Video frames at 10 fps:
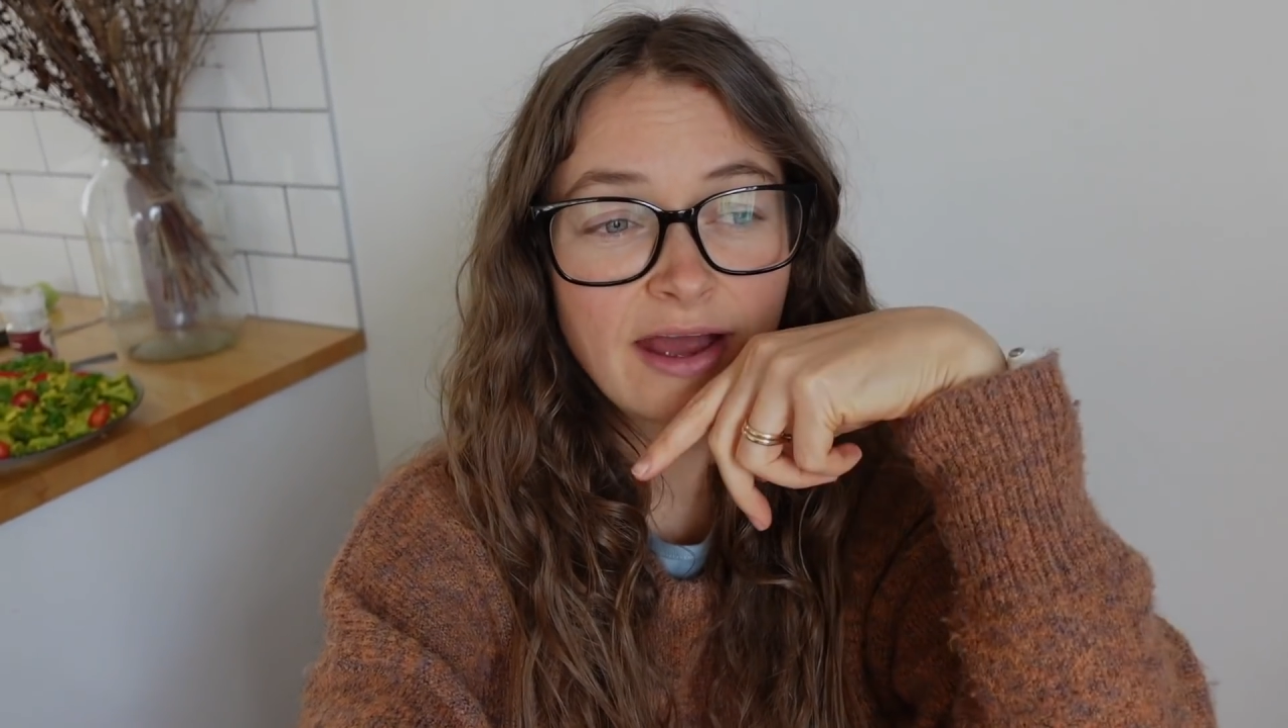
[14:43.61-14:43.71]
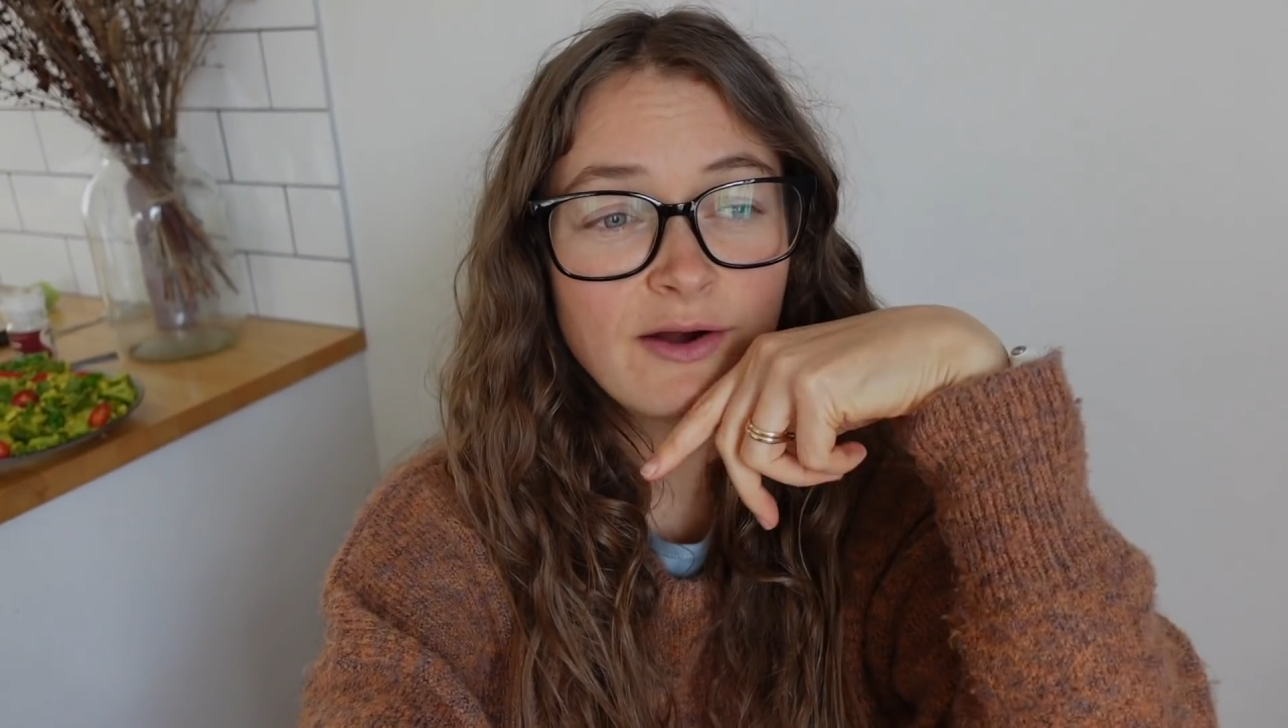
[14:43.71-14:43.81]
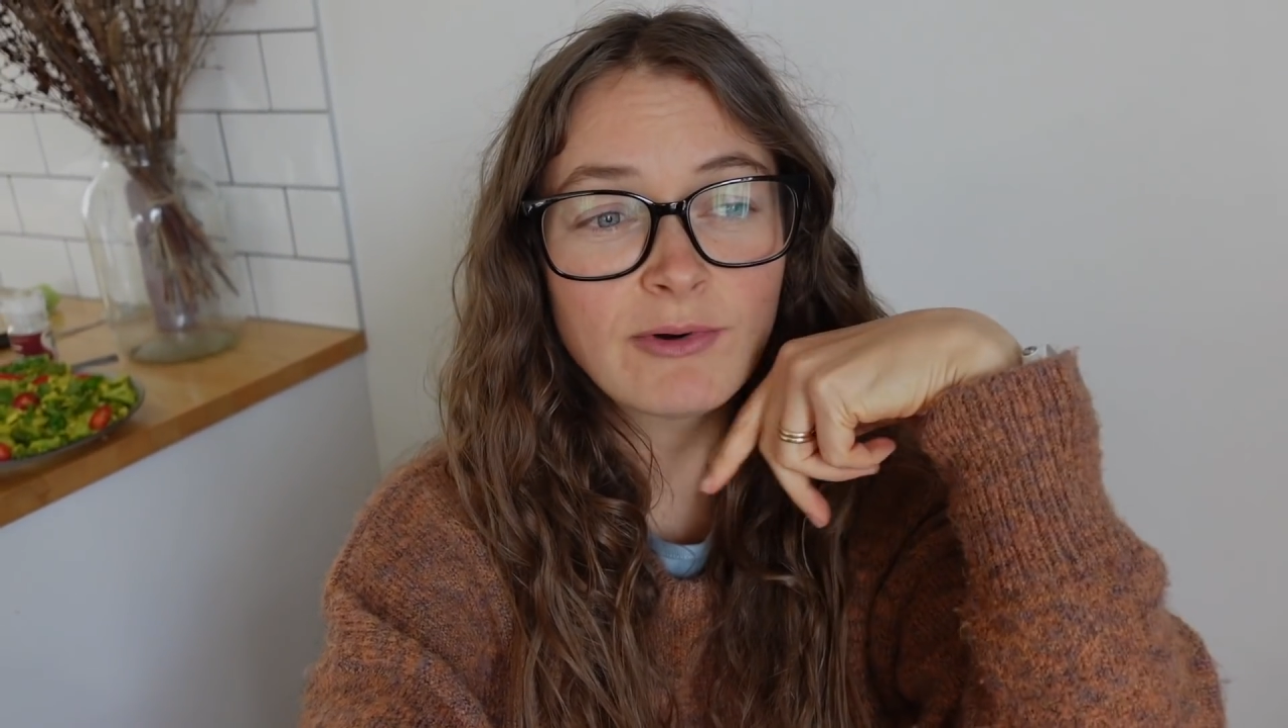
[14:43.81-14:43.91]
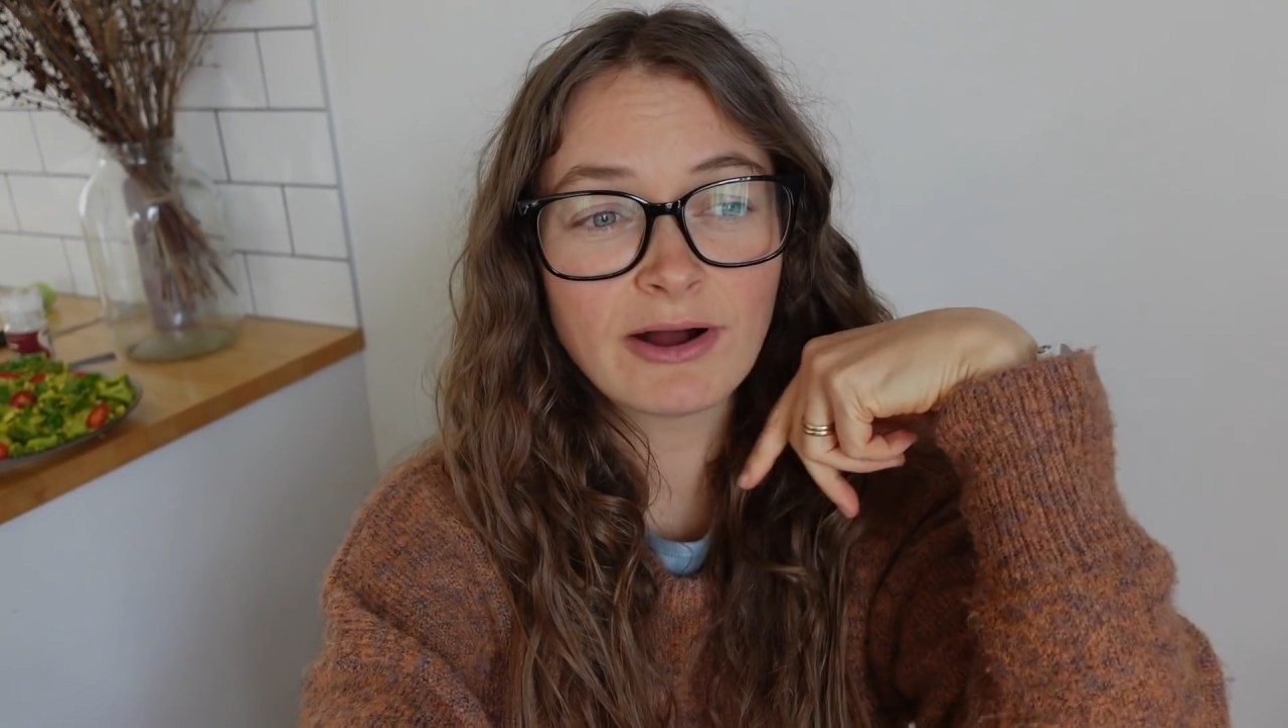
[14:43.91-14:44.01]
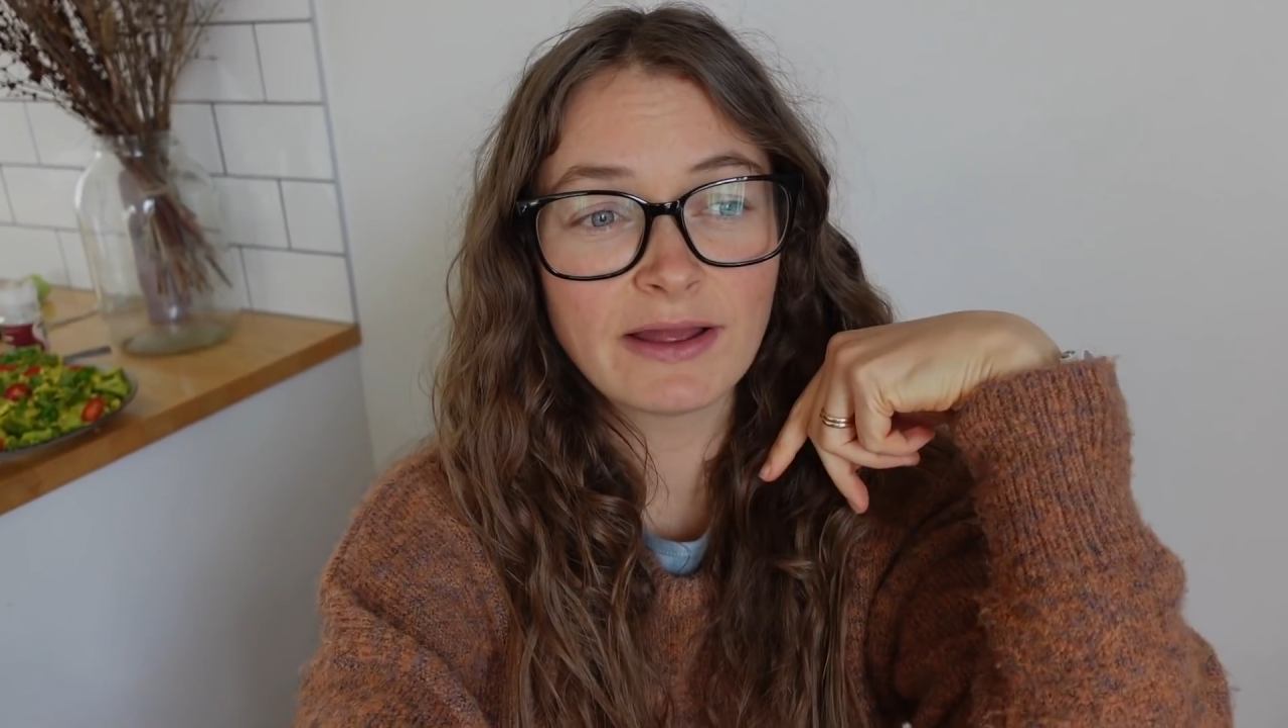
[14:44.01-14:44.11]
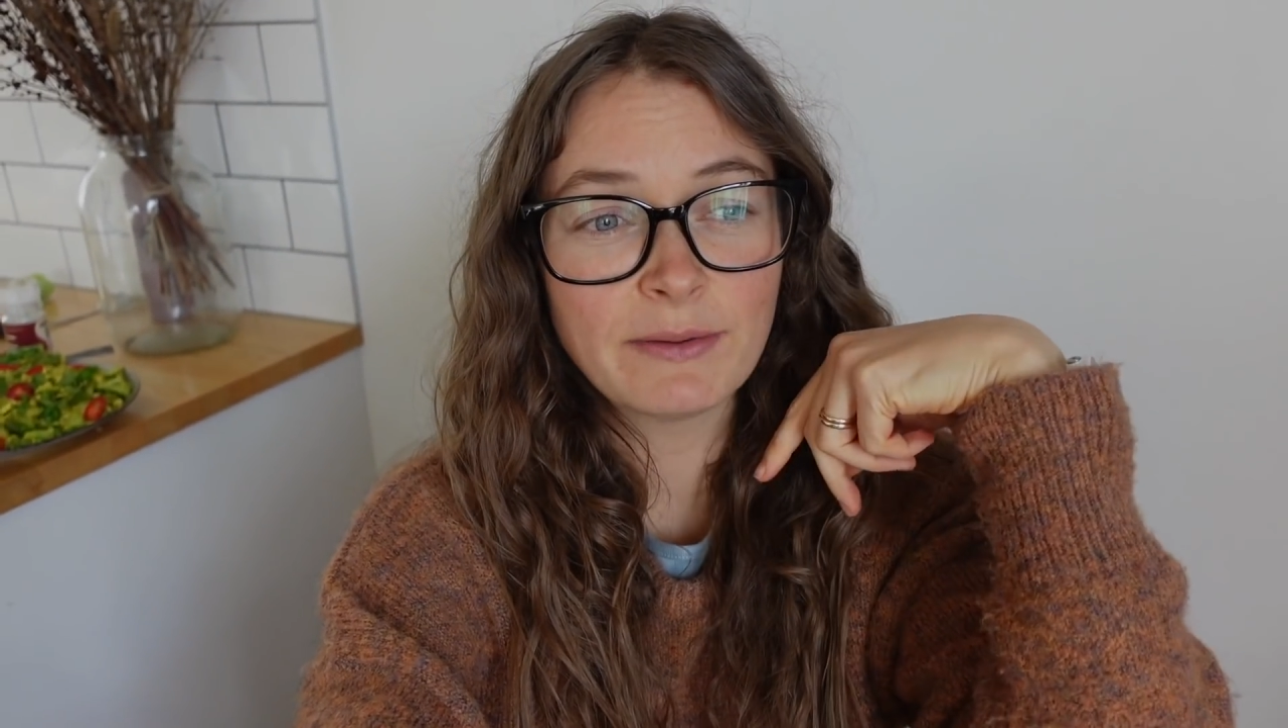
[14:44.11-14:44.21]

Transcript: out while I